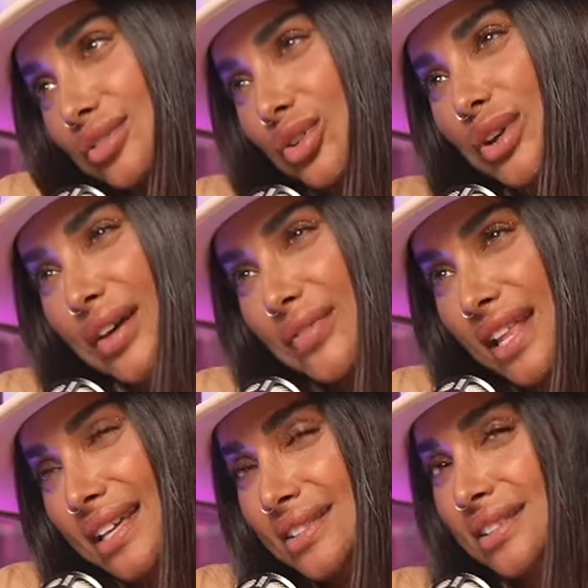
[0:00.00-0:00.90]
So I feel
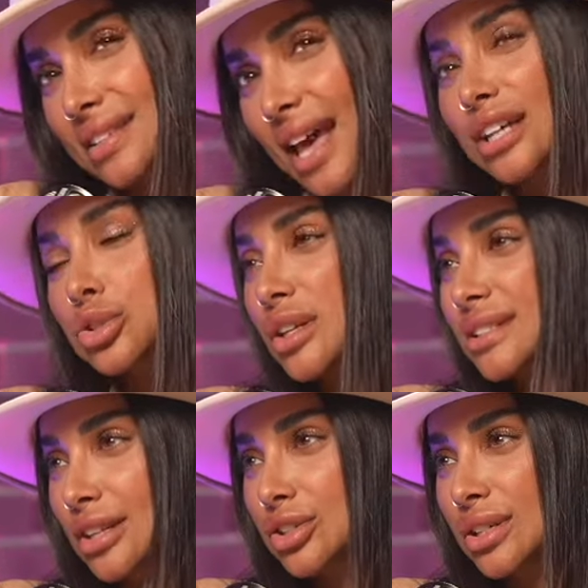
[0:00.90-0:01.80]
like this is extra
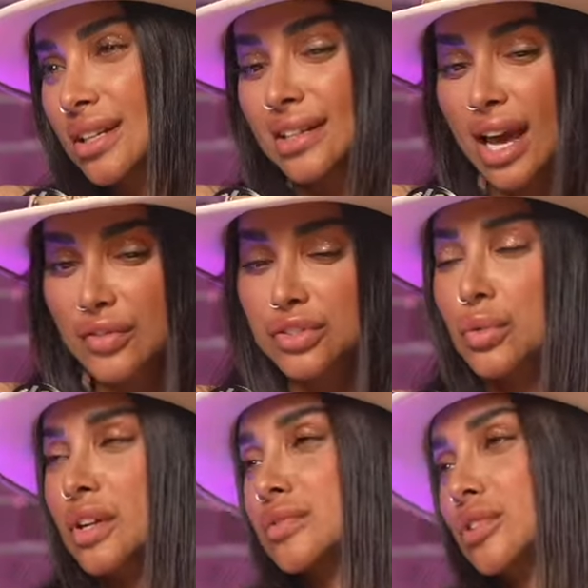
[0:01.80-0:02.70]
tension and life is
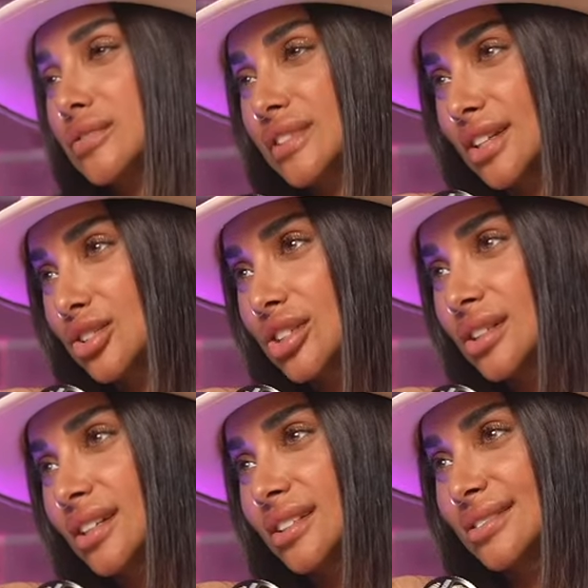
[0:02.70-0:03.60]
already full of
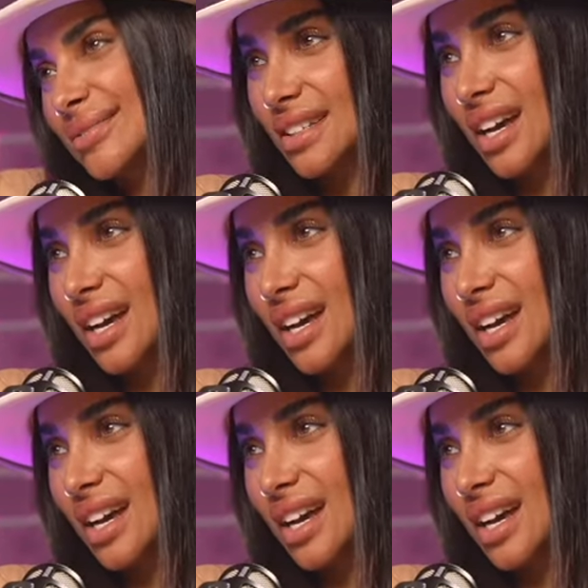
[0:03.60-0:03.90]
tension and